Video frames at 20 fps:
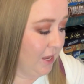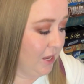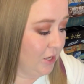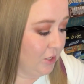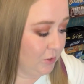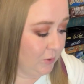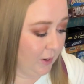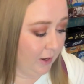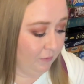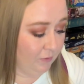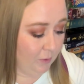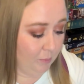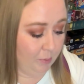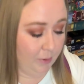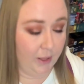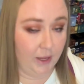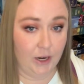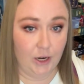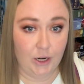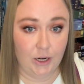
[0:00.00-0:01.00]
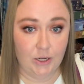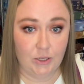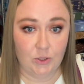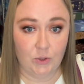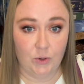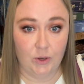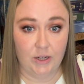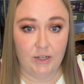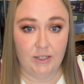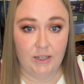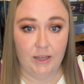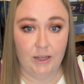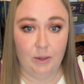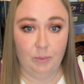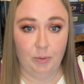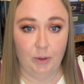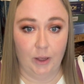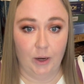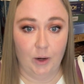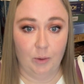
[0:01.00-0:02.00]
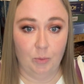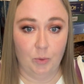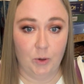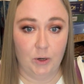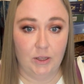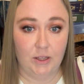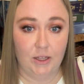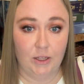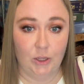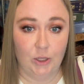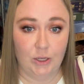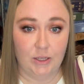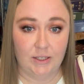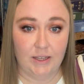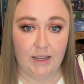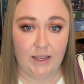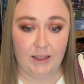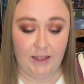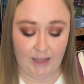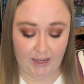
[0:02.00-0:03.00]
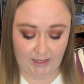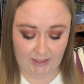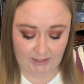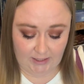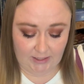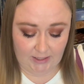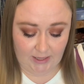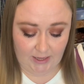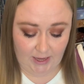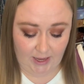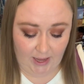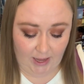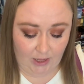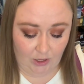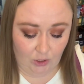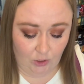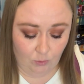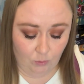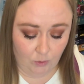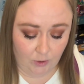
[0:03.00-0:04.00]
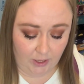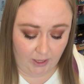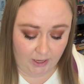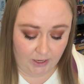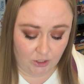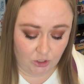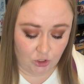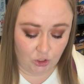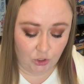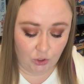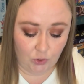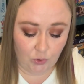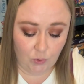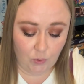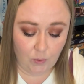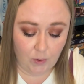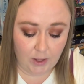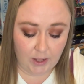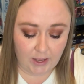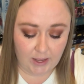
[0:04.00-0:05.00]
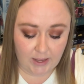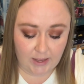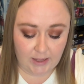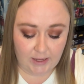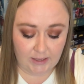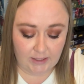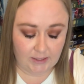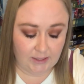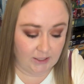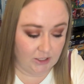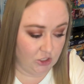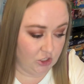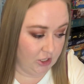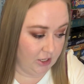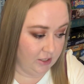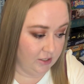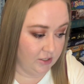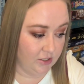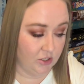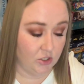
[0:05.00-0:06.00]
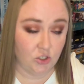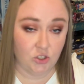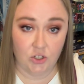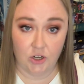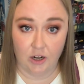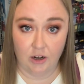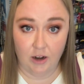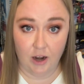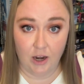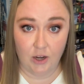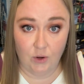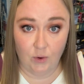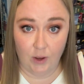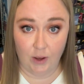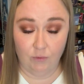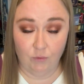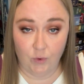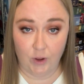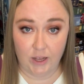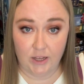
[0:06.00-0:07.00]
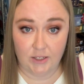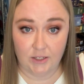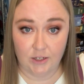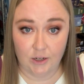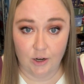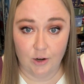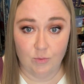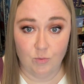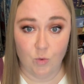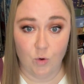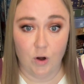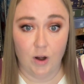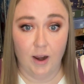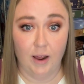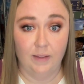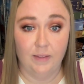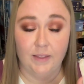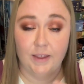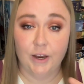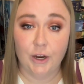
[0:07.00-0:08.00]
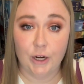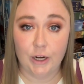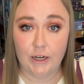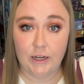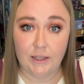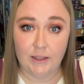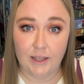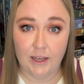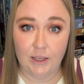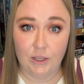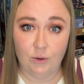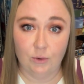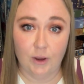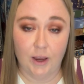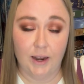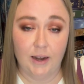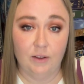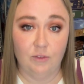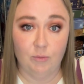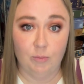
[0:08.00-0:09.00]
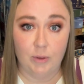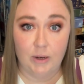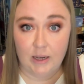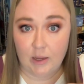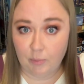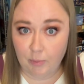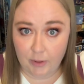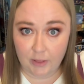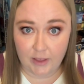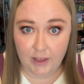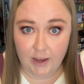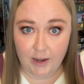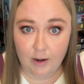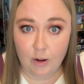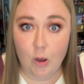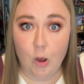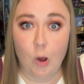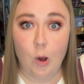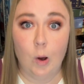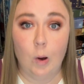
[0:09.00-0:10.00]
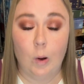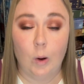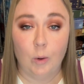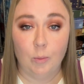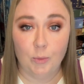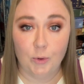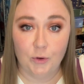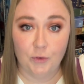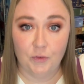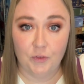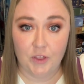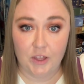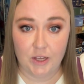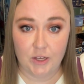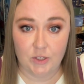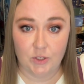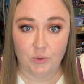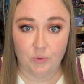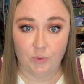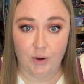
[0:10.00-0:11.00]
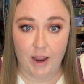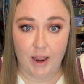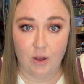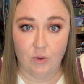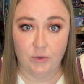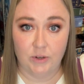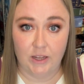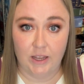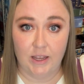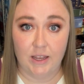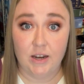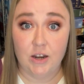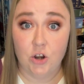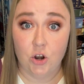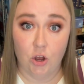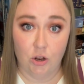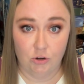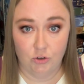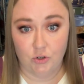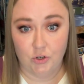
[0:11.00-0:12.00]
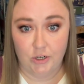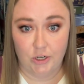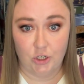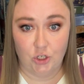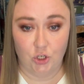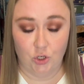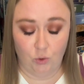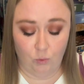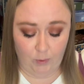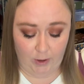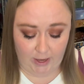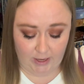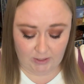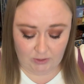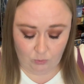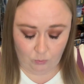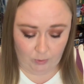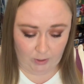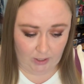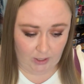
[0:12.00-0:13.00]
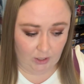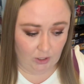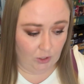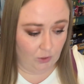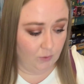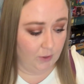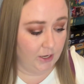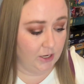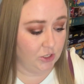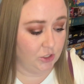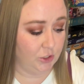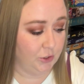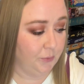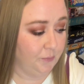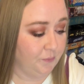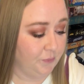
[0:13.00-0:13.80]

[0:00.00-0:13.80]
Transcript: So every player is going to get a player board that looks like this, and you will get 2 seashells to start, and you have ways to earn more, and they're going to let you kind of manipulate or move things around in non-traditional ways when you need to.